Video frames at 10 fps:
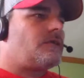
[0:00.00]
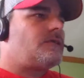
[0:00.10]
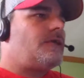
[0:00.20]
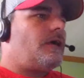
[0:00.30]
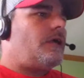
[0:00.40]

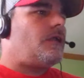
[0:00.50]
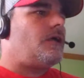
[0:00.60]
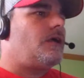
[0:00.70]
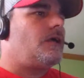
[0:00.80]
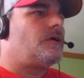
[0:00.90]
Tonight,
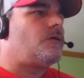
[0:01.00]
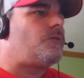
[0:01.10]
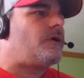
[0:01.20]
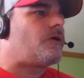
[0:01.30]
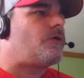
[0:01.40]

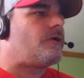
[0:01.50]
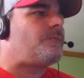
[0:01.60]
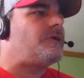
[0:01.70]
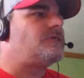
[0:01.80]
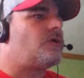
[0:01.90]
we are going
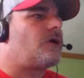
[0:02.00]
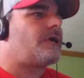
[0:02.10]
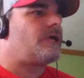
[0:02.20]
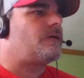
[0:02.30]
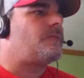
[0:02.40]
to be
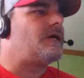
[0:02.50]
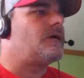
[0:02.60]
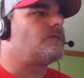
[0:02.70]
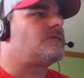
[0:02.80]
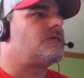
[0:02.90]
talking
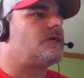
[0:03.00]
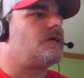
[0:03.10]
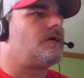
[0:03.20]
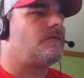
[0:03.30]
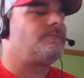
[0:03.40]
about
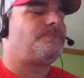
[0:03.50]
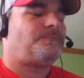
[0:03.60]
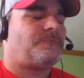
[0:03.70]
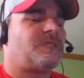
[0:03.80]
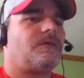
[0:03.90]
a
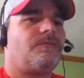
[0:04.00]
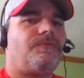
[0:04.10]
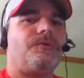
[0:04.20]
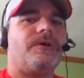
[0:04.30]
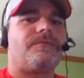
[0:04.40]

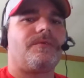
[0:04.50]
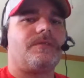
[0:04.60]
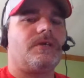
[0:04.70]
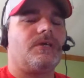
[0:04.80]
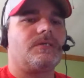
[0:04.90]
few different
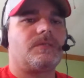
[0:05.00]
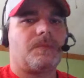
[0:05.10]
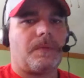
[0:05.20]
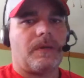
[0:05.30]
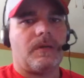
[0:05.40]

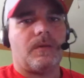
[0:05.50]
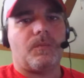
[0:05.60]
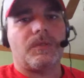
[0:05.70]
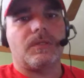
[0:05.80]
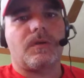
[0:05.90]
things
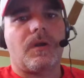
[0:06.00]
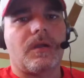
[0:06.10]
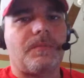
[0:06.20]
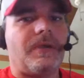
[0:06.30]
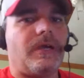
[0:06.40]
with the
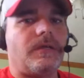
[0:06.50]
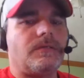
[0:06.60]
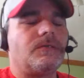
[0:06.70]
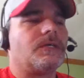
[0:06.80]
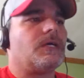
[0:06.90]
chronic
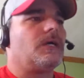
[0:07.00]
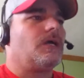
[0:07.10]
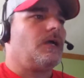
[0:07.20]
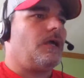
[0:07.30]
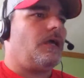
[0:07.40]
pain
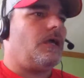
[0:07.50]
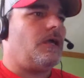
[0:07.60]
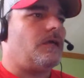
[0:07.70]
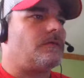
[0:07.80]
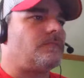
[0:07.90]

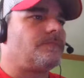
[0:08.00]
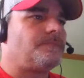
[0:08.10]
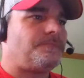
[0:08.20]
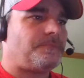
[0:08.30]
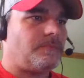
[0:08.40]
and
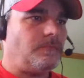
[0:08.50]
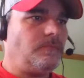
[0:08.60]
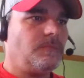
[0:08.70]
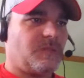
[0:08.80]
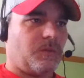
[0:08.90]

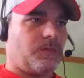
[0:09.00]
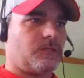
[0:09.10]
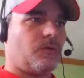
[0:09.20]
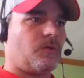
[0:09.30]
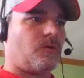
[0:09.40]
what's
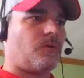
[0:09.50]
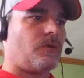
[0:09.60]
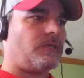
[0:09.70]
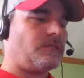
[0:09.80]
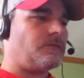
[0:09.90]
going
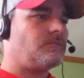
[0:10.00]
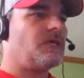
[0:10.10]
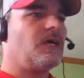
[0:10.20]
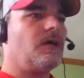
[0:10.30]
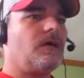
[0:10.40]
on,
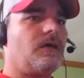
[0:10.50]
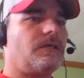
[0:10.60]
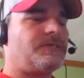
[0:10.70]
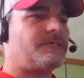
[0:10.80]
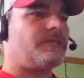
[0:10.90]

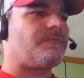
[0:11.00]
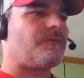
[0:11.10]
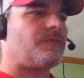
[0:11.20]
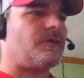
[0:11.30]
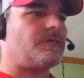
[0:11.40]
and just
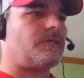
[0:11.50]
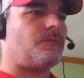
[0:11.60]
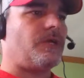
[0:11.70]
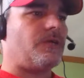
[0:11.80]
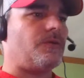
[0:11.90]
different things that
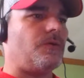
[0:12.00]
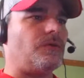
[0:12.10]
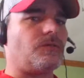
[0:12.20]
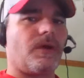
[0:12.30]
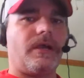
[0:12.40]
we can do
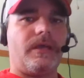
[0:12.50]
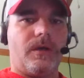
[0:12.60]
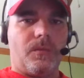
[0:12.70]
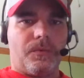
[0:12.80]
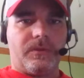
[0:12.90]
to try to
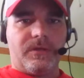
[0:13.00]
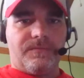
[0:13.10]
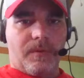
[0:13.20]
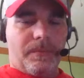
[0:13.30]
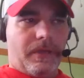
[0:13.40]
help
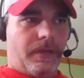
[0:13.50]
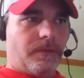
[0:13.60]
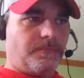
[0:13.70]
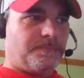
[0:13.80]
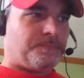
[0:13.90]
relieve our
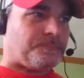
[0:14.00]
pain.